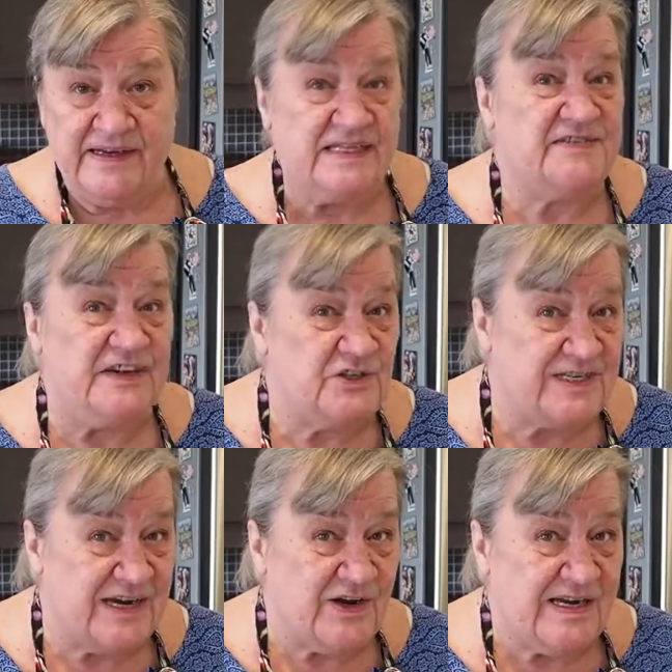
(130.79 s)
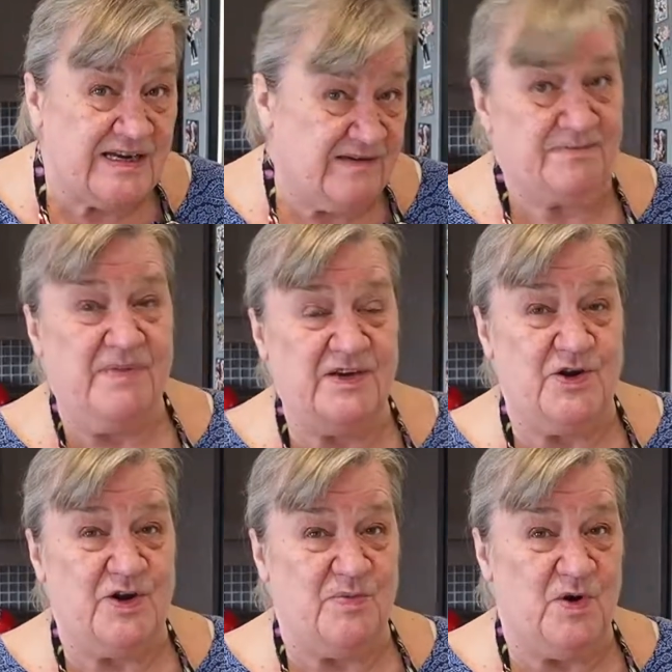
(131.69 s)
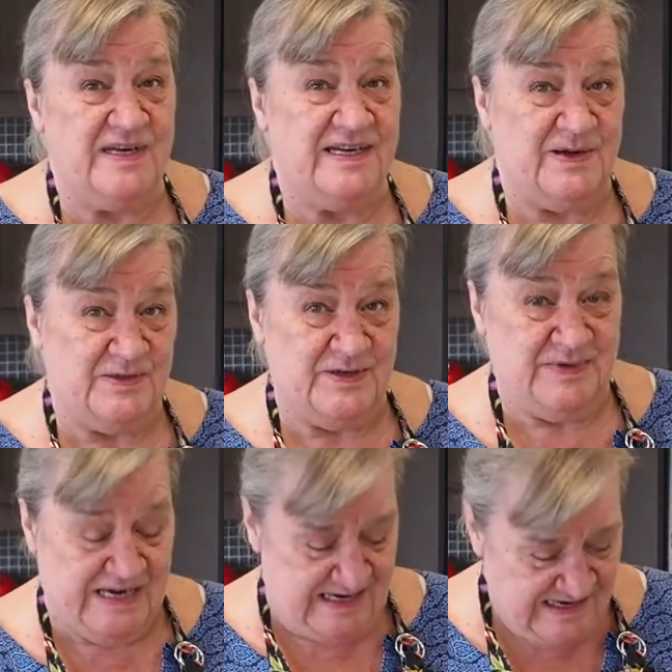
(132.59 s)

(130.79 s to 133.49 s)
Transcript: it's vegetarian, my daughter pointed out to me.